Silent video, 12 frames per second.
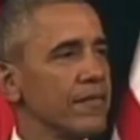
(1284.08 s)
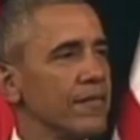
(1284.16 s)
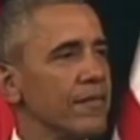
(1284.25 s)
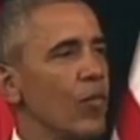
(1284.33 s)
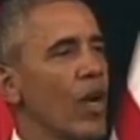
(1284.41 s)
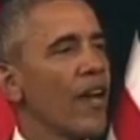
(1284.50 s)

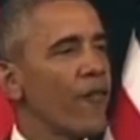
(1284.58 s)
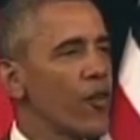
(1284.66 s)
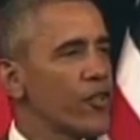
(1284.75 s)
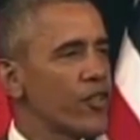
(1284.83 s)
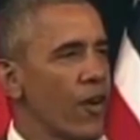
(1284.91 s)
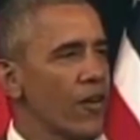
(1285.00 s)
When I
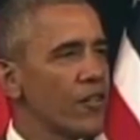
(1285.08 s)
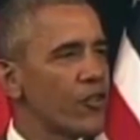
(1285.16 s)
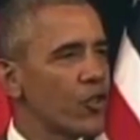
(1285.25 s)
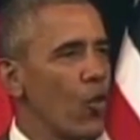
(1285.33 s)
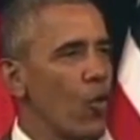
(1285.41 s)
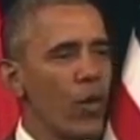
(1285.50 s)
first started
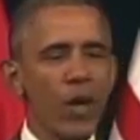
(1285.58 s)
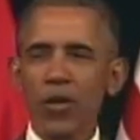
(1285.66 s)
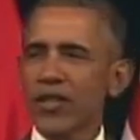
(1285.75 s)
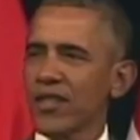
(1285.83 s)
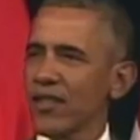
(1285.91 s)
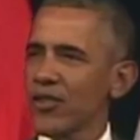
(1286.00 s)
school, we were
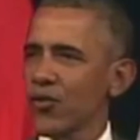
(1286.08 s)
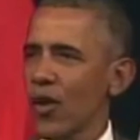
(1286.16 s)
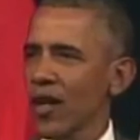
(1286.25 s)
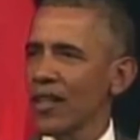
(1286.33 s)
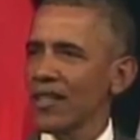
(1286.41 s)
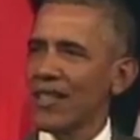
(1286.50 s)
still
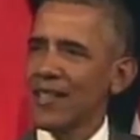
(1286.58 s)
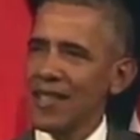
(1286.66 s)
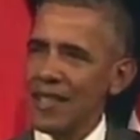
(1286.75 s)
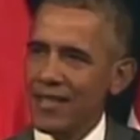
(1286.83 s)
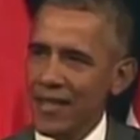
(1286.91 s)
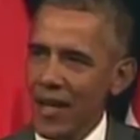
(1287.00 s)
struggling to
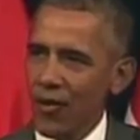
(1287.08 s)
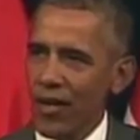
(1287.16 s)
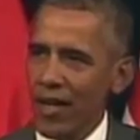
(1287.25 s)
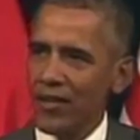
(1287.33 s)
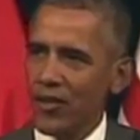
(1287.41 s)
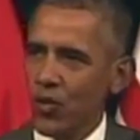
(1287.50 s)

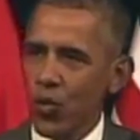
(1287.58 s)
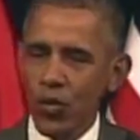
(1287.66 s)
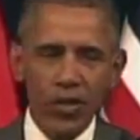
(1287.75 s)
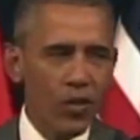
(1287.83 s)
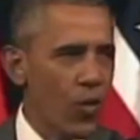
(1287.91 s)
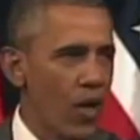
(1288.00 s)
desegregate
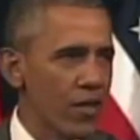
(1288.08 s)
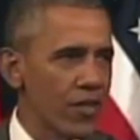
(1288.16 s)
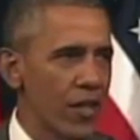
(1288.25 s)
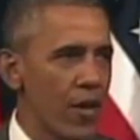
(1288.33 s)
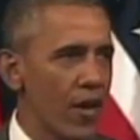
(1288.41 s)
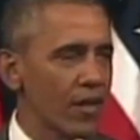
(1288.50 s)
schools across the
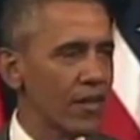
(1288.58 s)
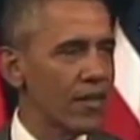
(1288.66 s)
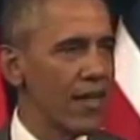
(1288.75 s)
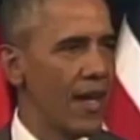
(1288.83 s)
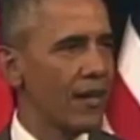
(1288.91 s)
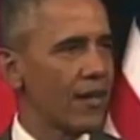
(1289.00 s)
American
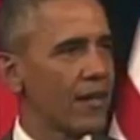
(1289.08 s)
South.